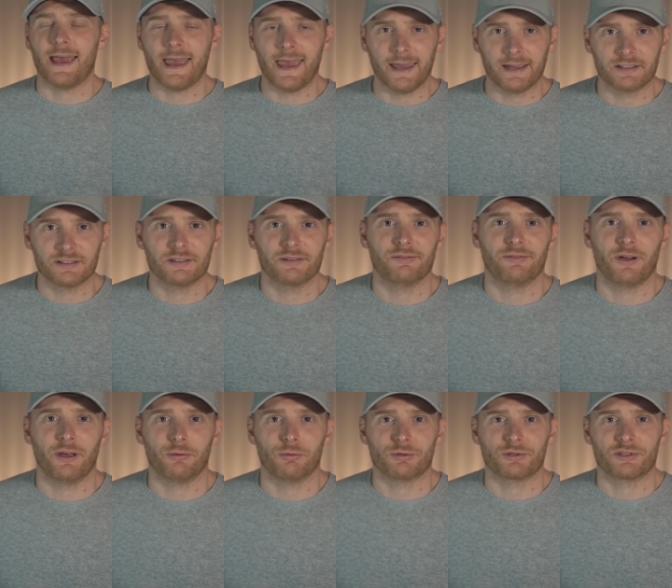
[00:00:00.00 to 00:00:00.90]
active,
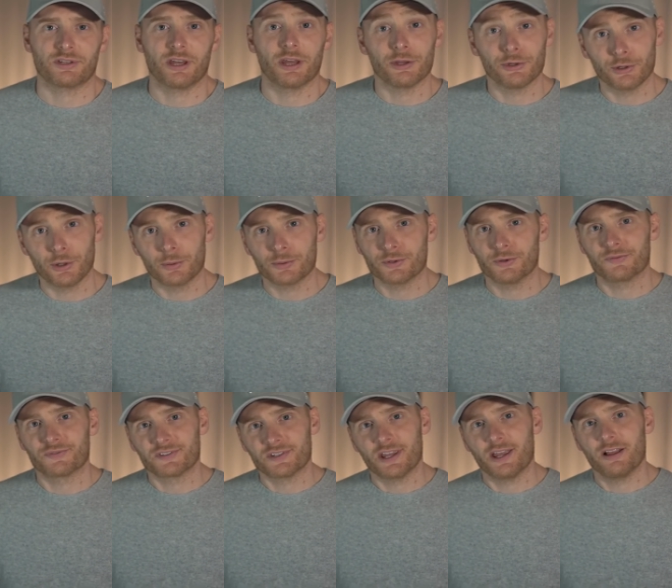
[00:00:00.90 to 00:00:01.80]
I would say, in terms of
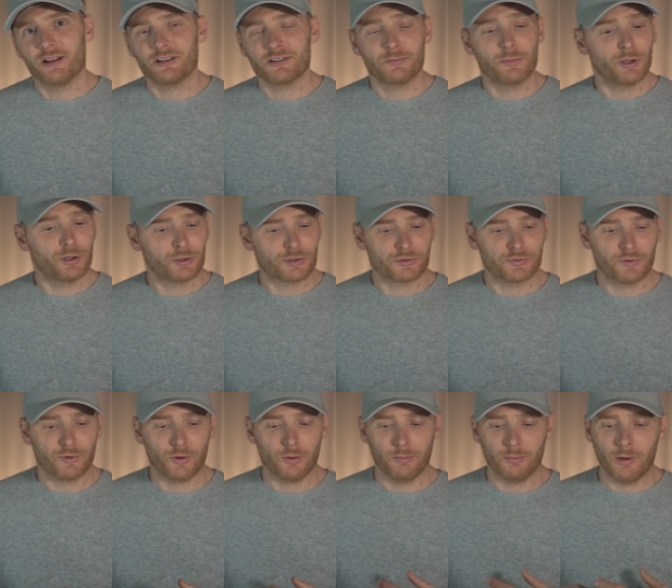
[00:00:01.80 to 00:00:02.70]
sales, because
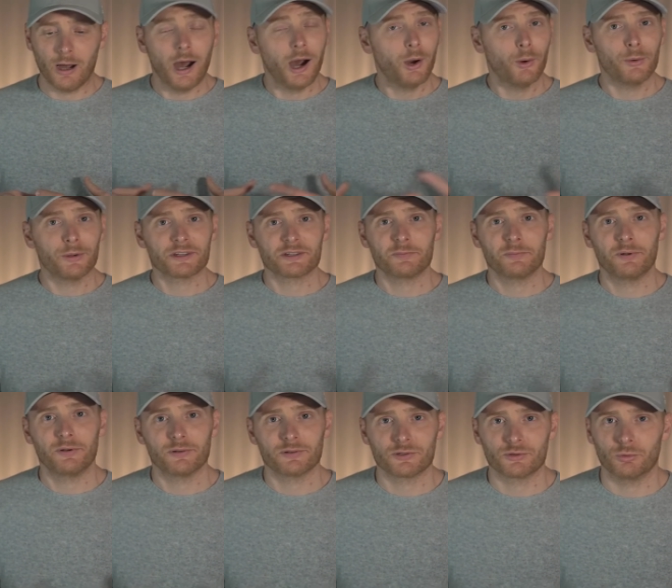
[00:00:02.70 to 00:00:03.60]
from our
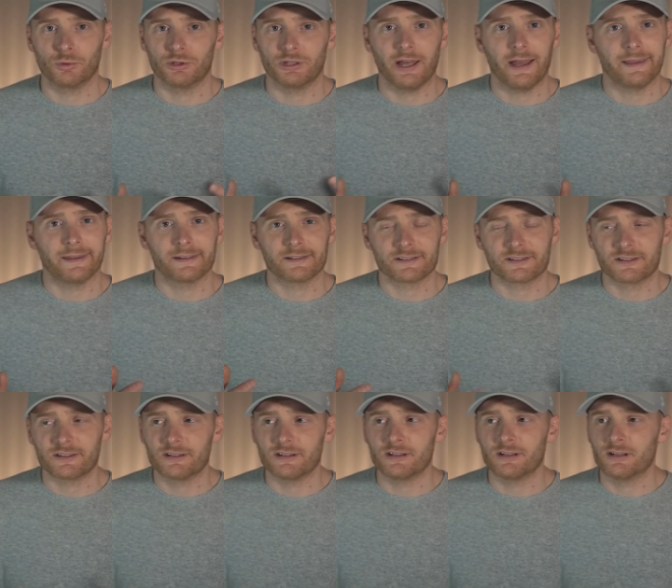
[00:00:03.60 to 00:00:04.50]
experience, what I can
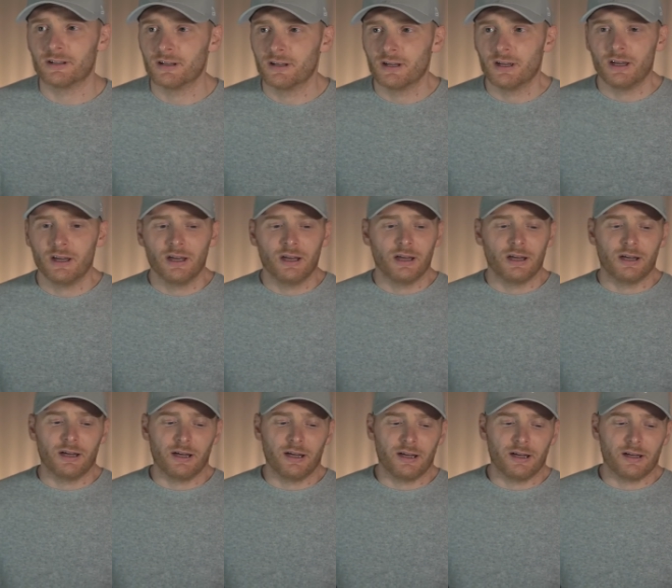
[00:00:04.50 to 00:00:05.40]
see,
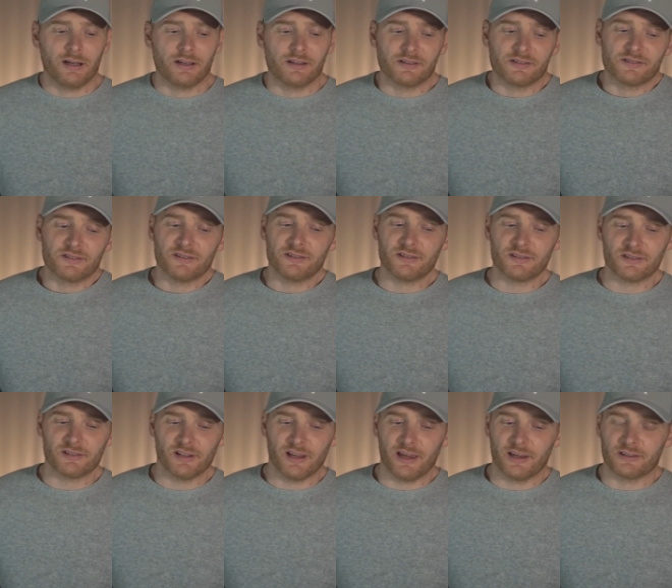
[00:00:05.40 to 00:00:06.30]
uh, this is
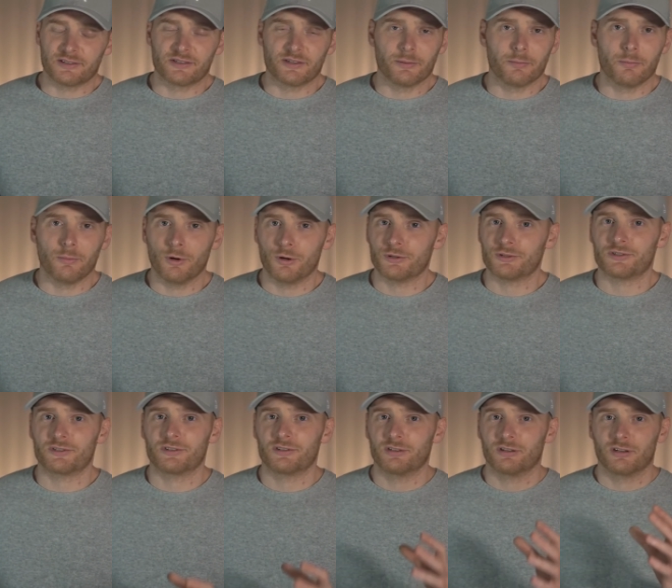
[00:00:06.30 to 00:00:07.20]
like the
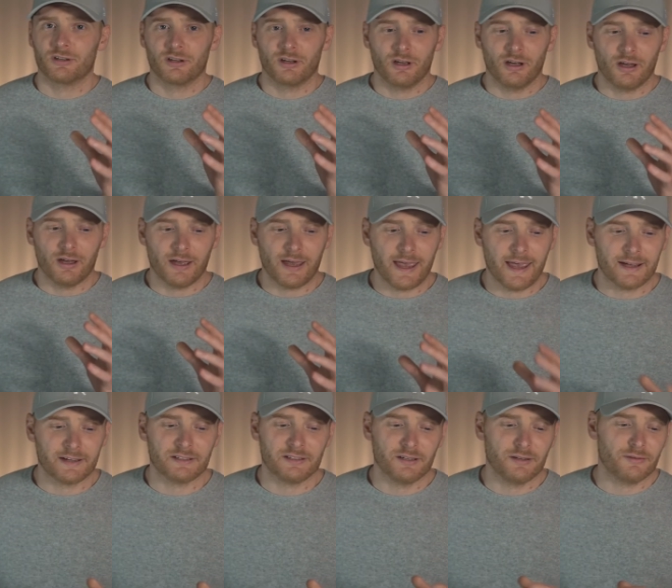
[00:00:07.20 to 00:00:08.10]
most
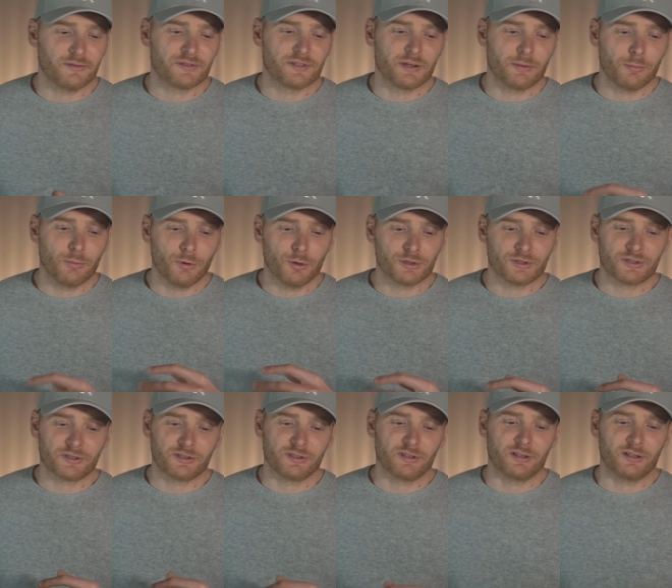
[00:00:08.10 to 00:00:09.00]
active, the
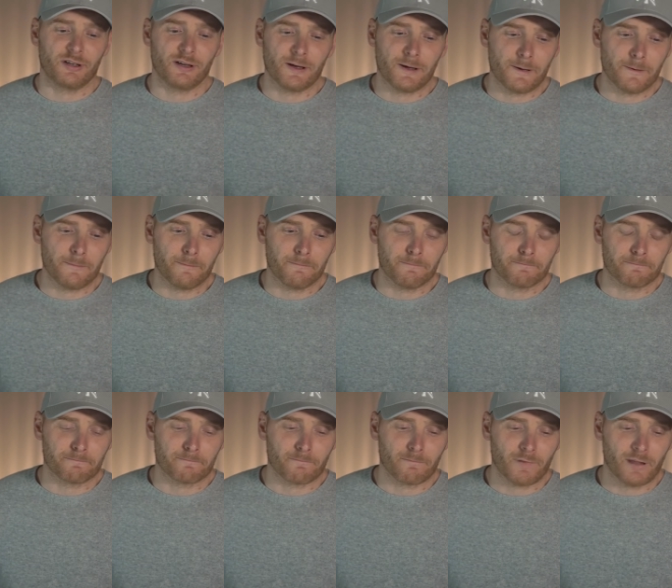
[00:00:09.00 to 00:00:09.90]
most,
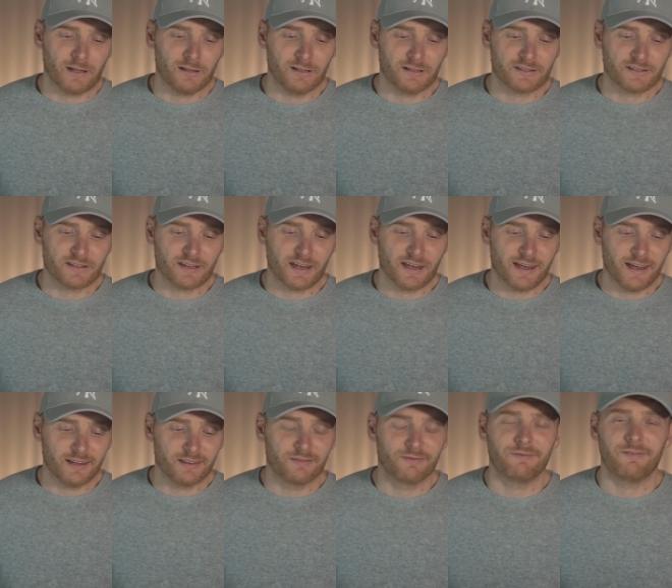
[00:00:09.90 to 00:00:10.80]
um, let's say,
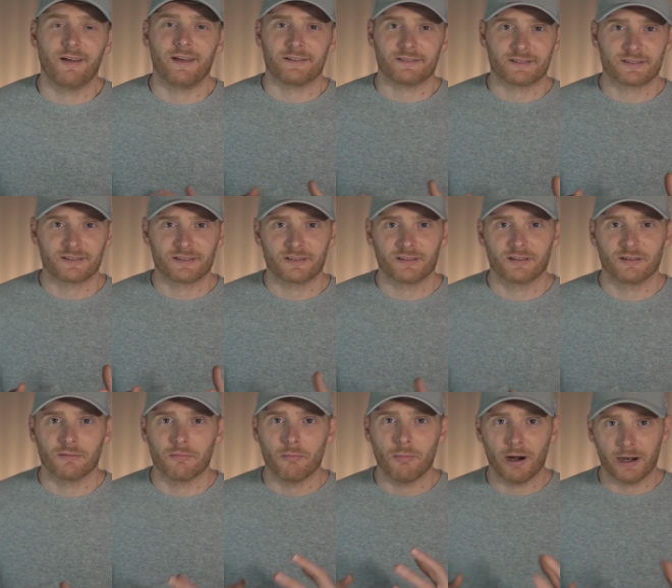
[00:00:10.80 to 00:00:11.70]
advanced
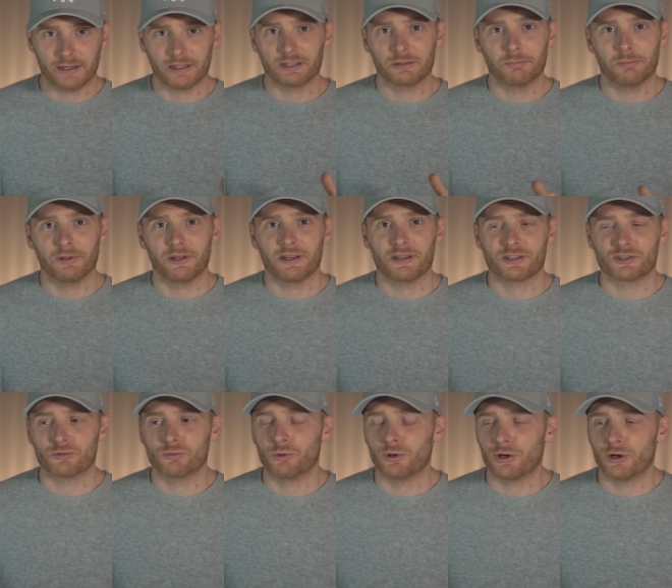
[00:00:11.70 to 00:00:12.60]
marketplace
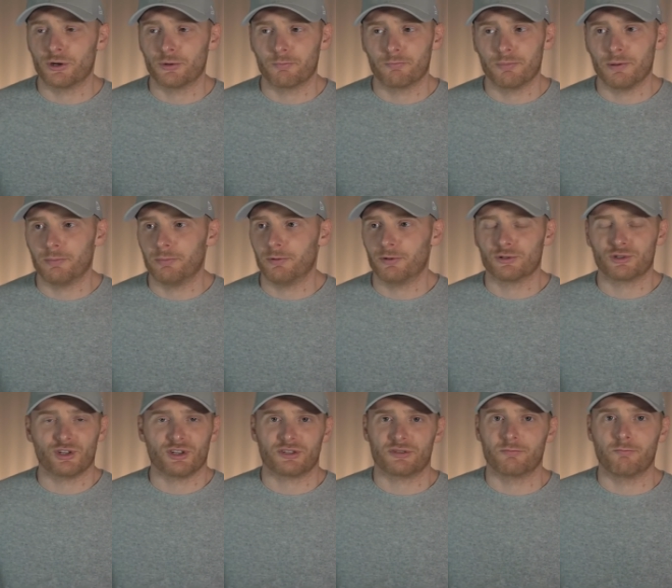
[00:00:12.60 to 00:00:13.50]
where people
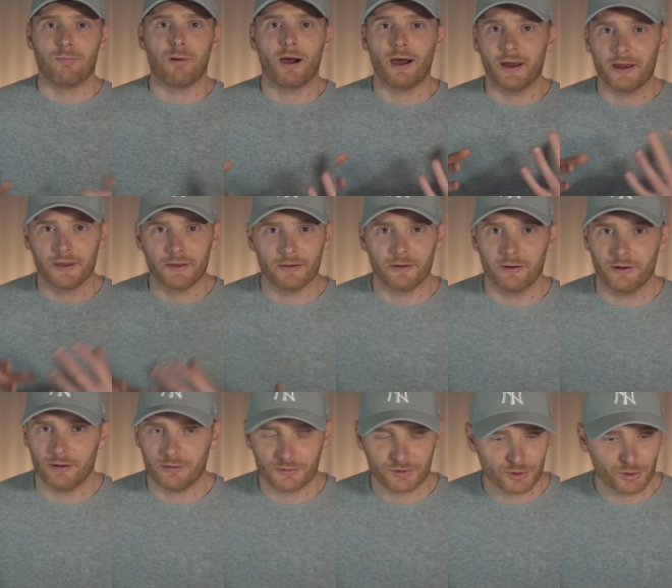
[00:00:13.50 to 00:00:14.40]
just buy, you
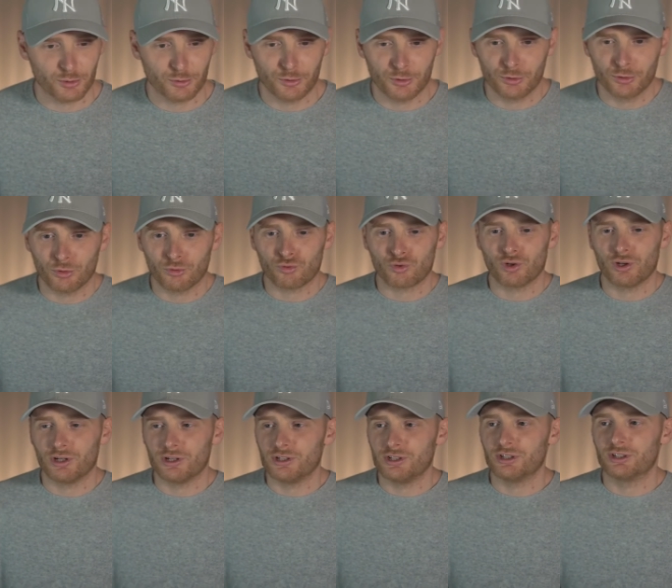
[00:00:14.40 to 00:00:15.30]
know, so you don't
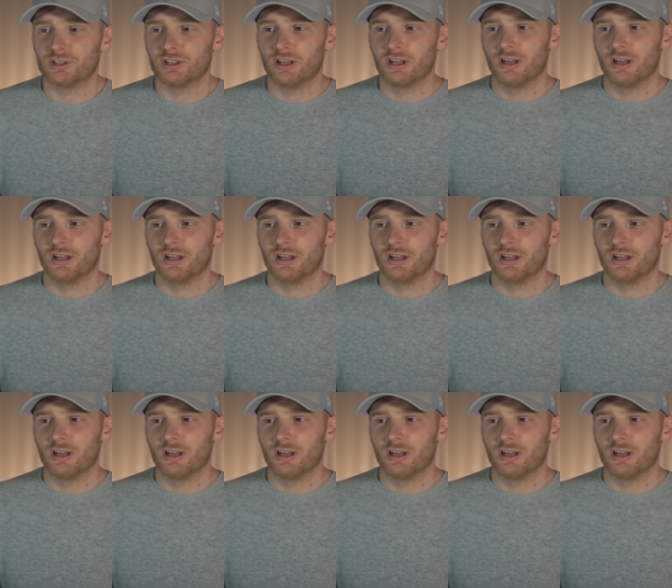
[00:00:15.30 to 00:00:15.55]
really need